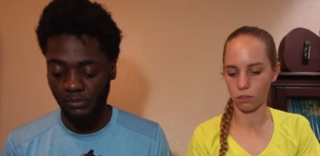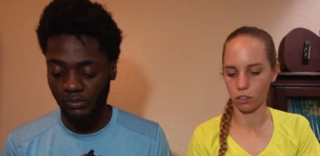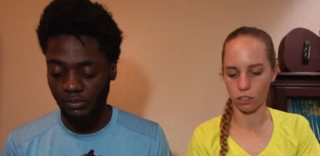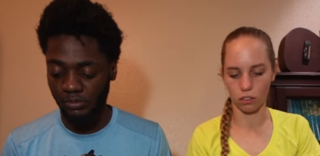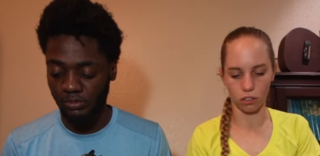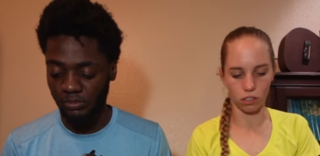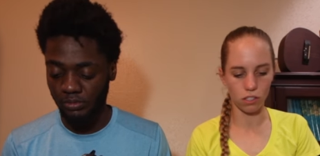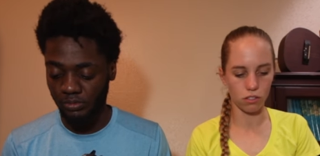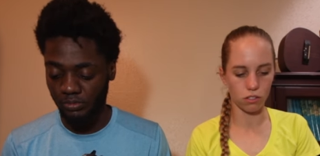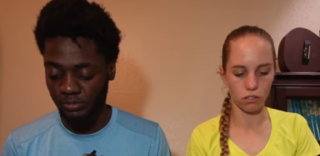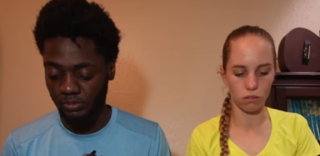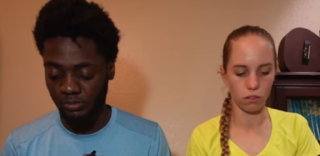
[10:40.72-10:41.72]
Speaker 1: really
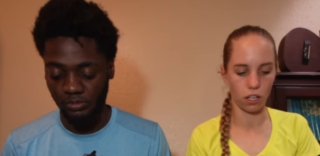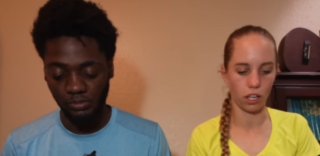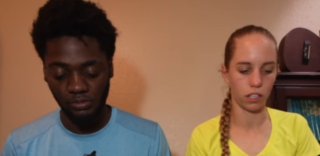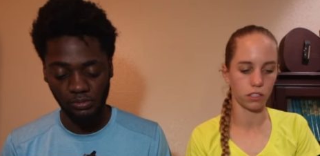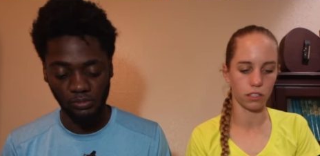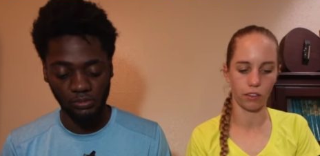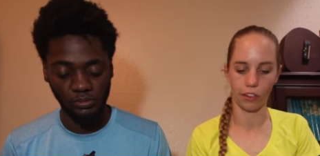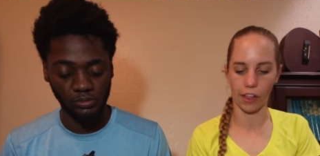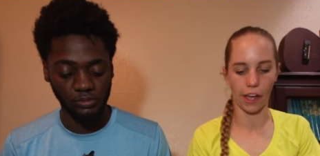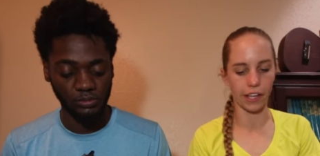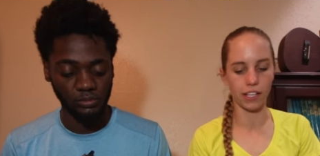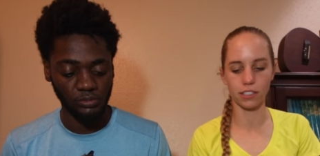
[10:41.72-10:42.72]
good. It's
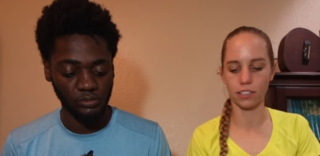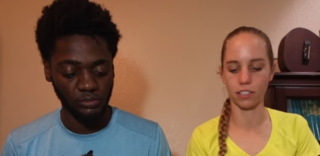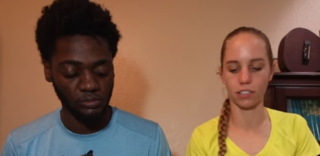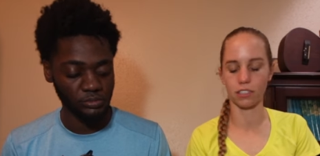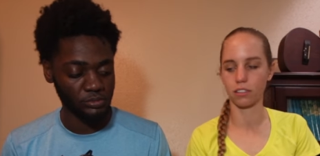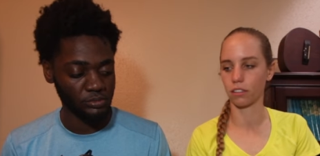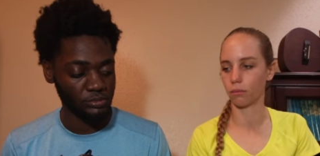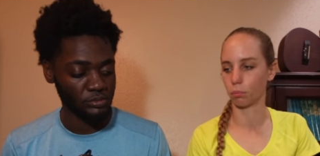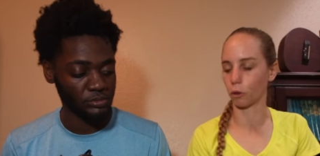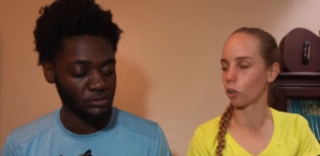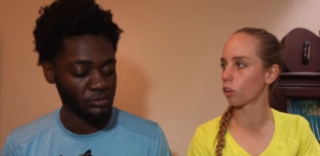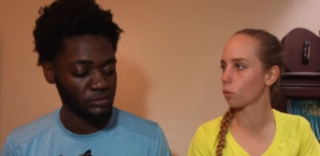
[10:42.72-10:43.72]
light. It's
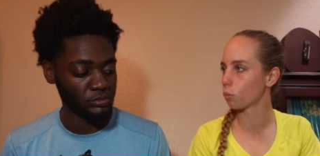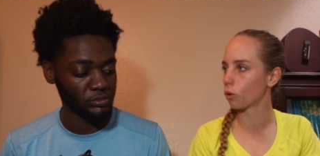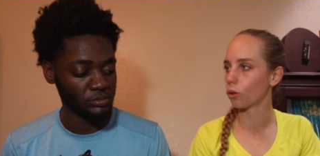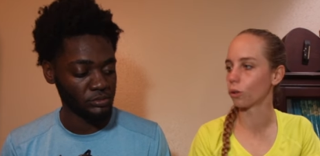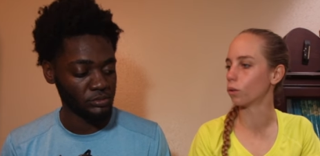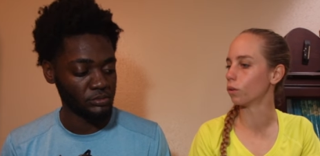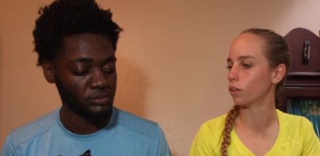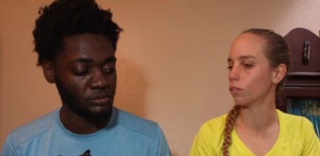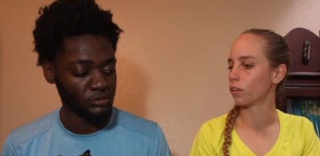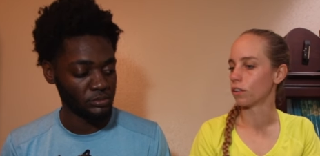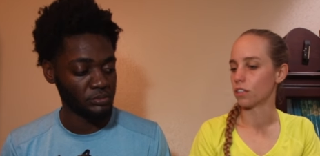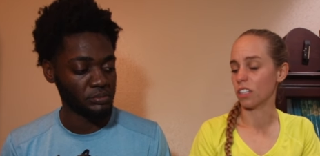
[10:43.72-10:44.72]
breathable.
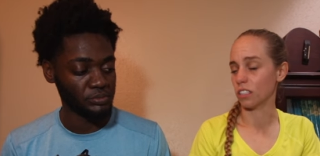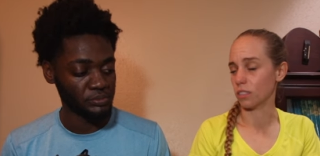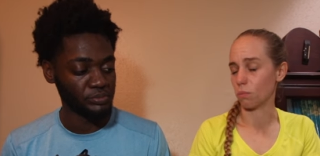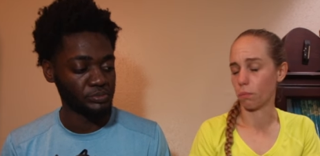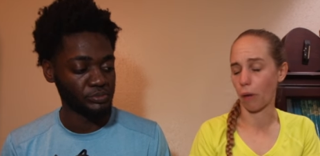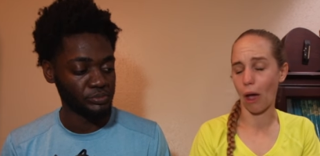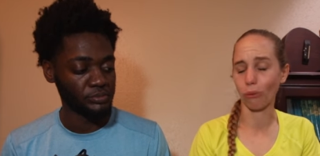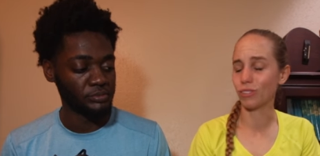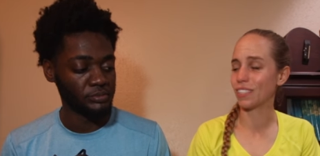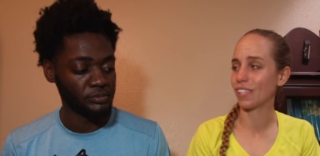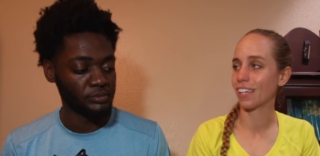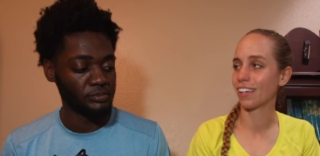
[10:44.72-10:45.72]
It's
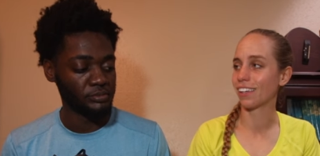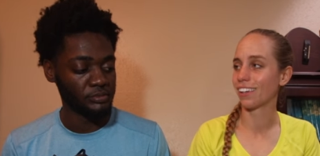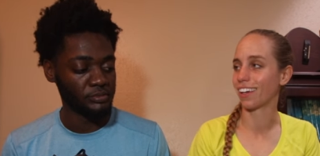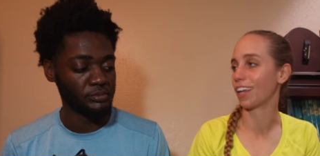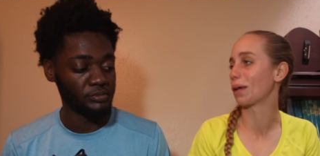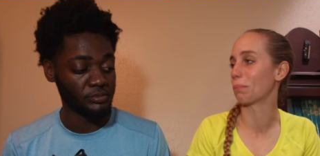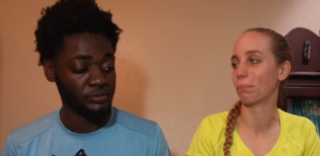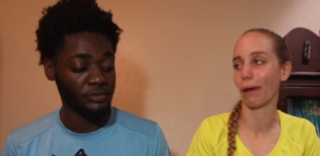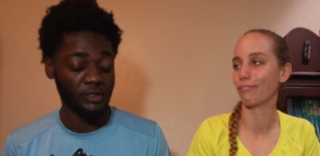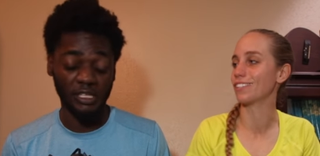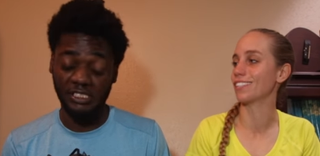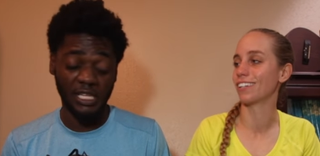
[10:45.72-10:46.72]
bouncy. I like
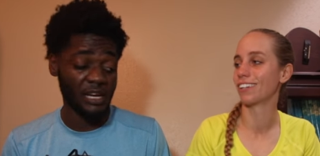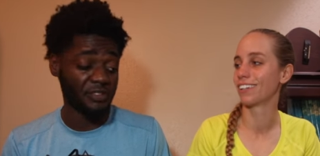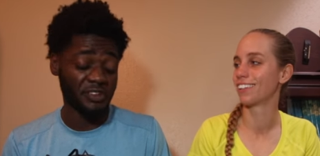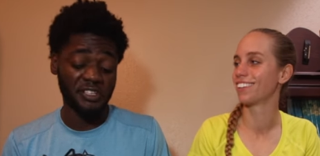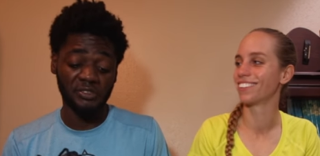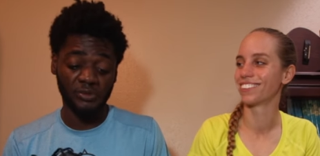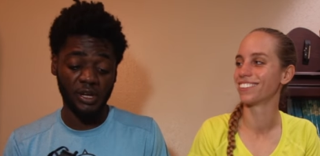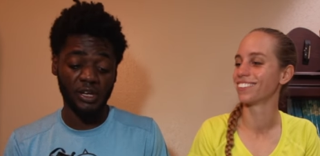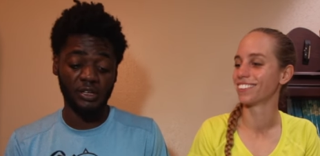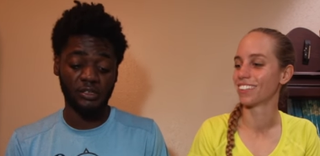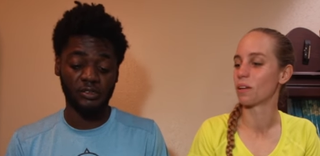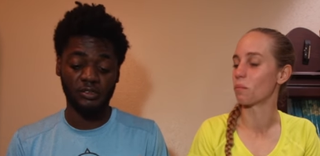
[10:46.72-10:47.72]
bouncy. There's a
Speaker 2: lot of things
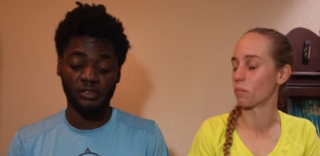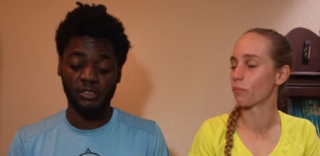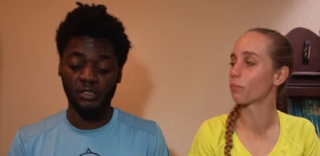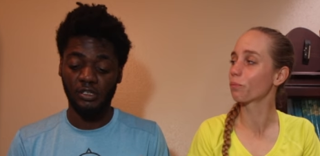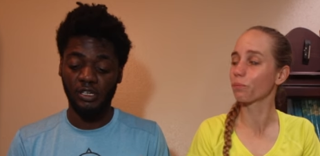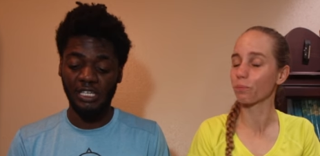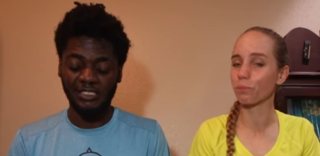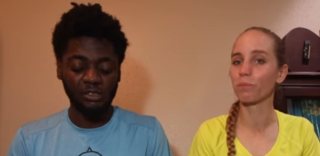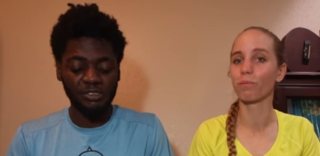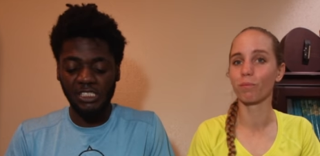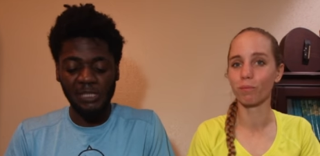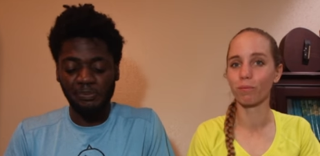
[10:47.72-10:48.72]
right. Mm-hmm. It's
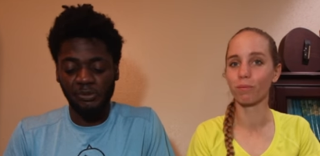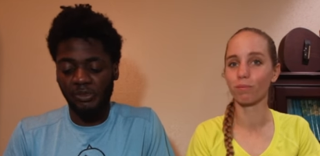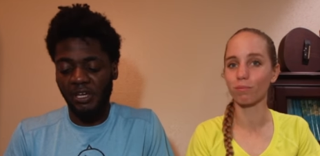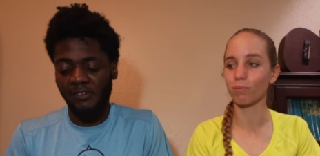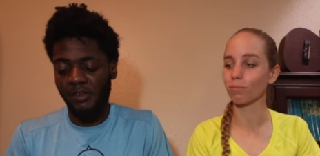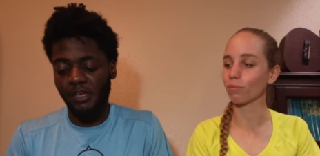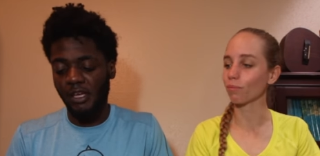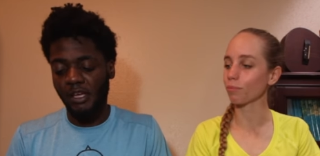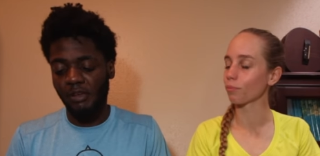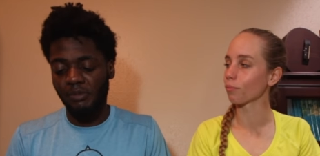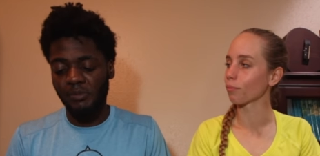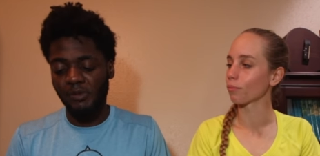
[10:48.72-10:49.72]
so simple, and I
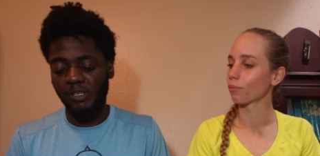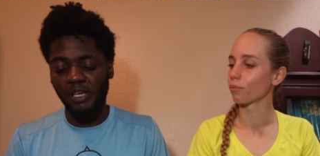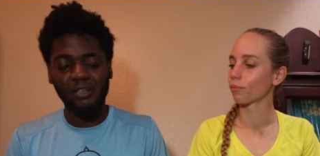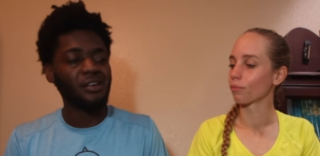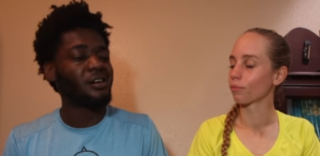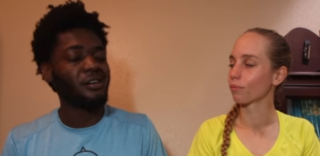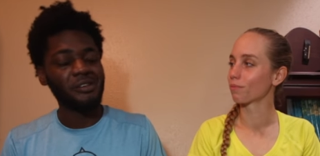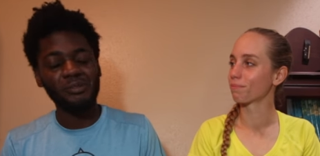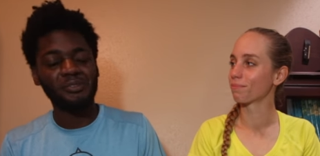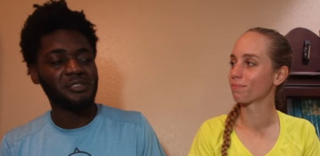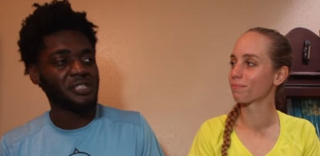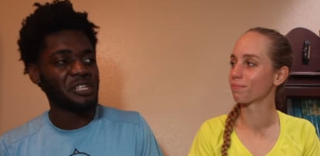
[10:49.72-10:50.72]
people are like, "Oh,
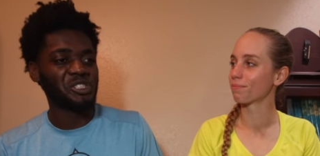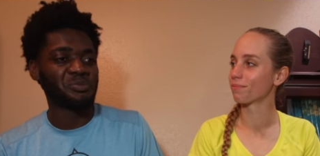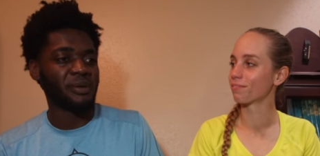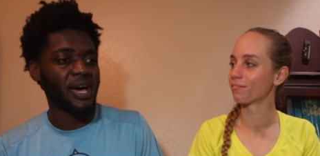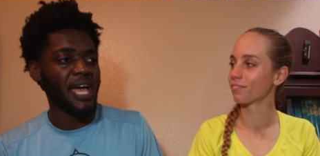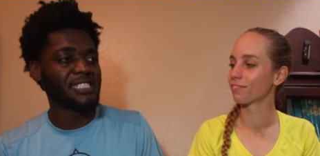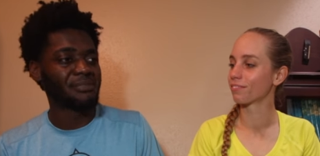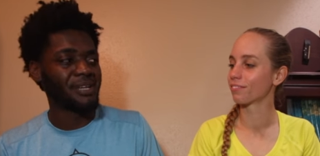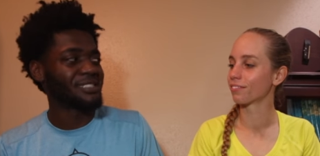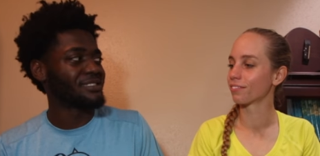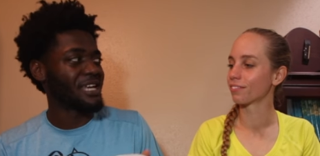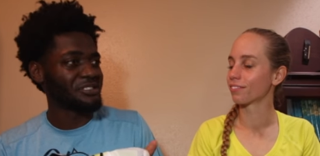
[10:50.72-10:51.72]
your Skechers bias." I'm
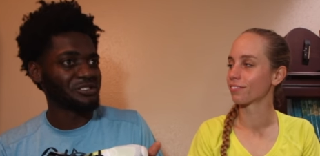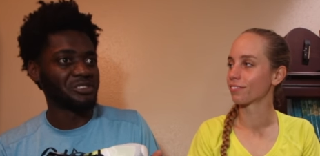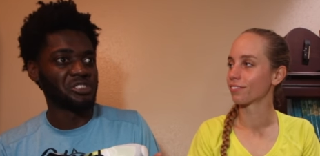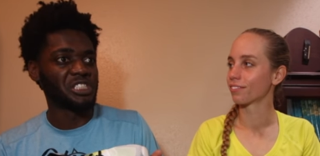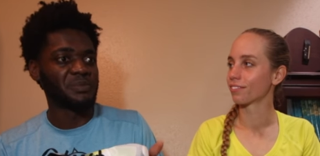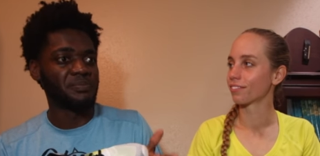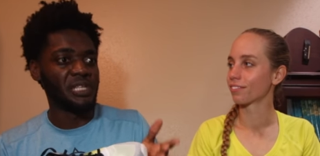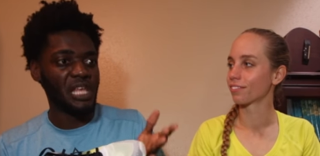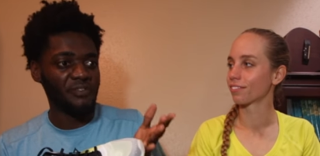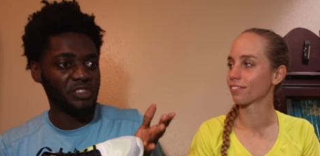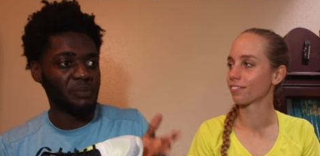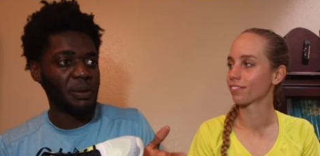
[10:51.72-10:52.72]
like, Skechers is just giving